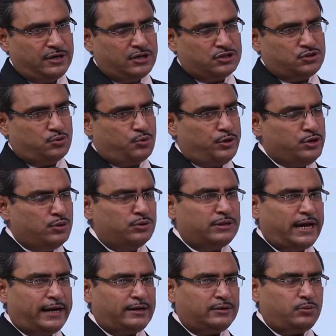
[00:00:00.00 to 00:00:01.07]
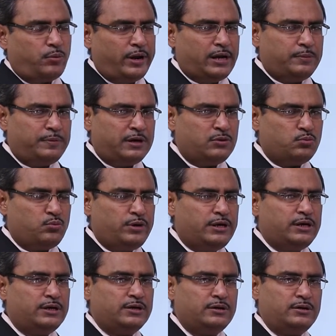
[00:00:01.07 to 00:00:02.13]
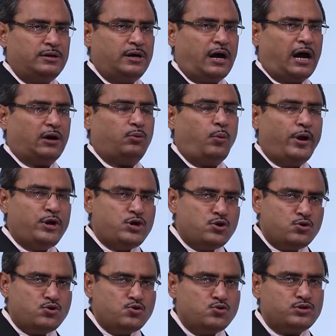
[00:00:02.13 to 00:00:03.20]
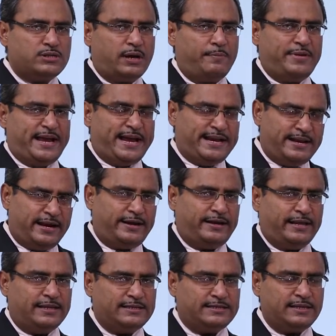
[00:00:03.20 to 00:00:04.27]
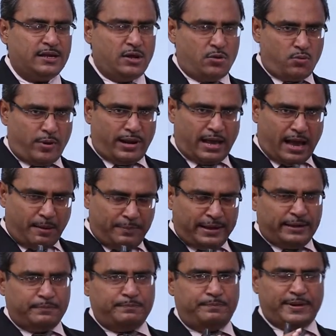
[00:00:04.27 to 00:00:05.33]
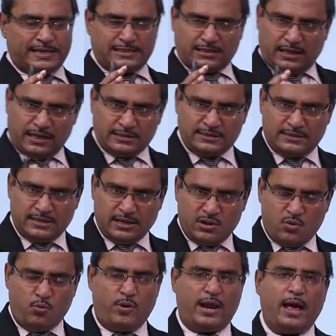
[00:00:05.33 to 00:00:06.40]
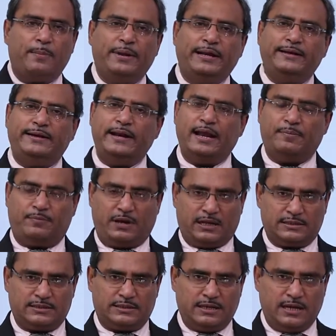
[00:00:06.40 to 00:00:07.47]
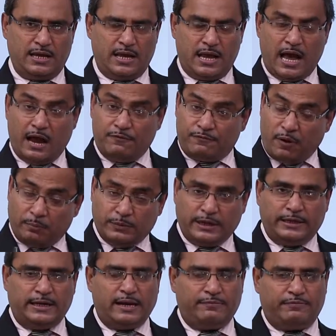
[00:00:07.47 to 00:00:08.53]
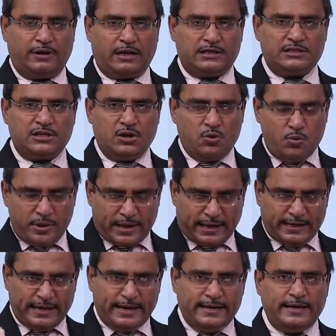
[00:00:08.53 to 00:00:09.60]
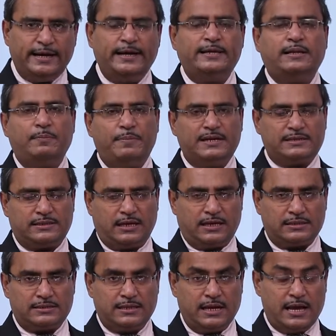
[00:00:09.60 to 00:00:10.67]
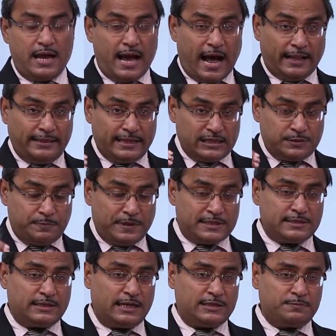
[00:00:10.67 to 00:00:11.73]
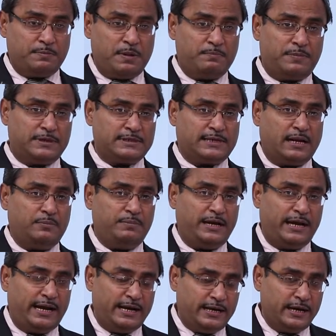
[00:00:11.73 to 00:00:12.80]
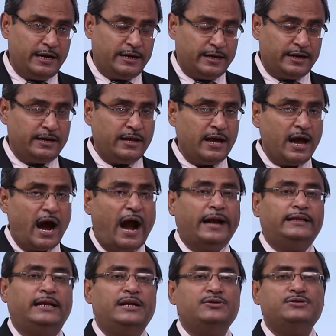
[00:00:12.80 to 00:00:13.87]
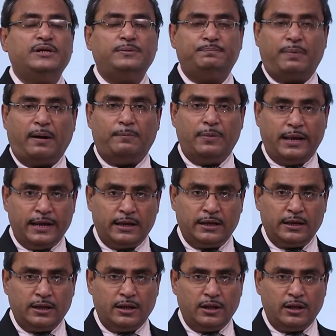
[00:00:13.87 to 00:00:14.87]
So we know that whenever we are going to do some inheritance, we are having base class, we are having derived class and from the derived class we can inherit the base class and these base class members can be inherited either using public